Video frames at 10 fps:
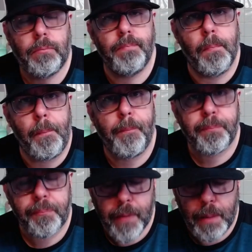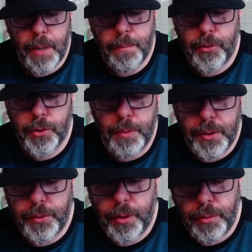Hmm, pepper's coming
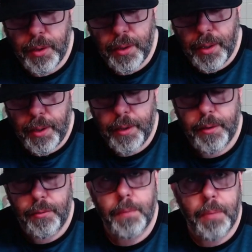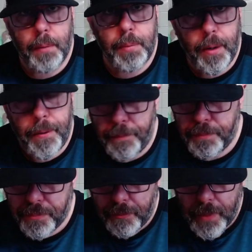through red pepper,
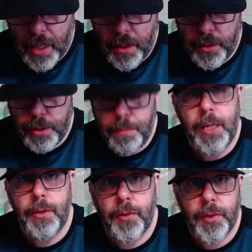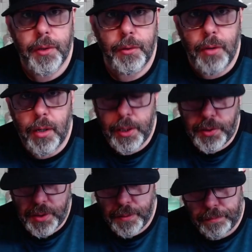uh, the beans, the
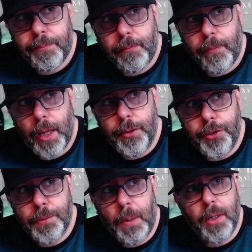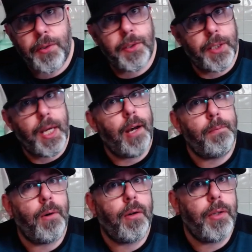rice. The spices are there,
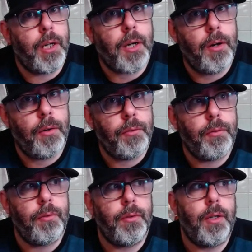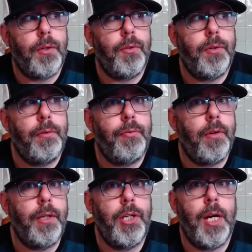but you can't like
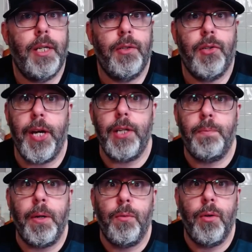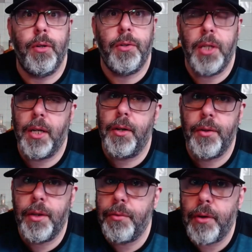differentiate today's big word. You can't
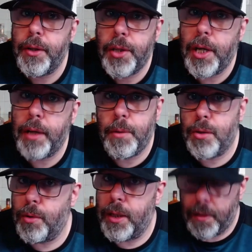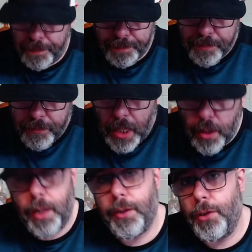differentiate between them,
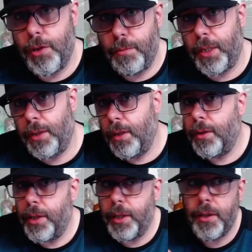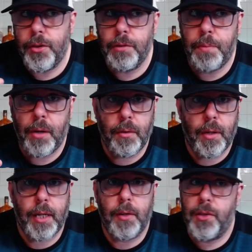like the cumin, the
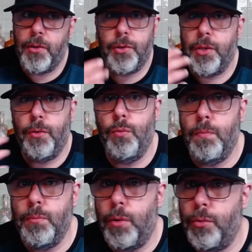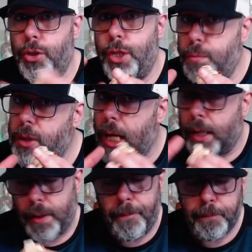chipotle. It's just all munged up
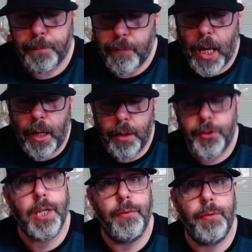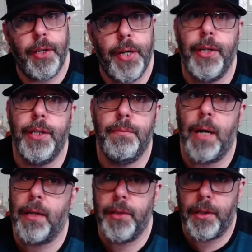together uh, to give it a nice
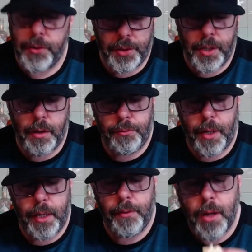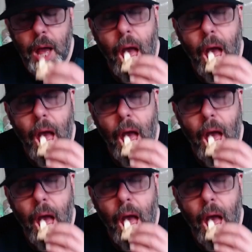Mexican style flavour.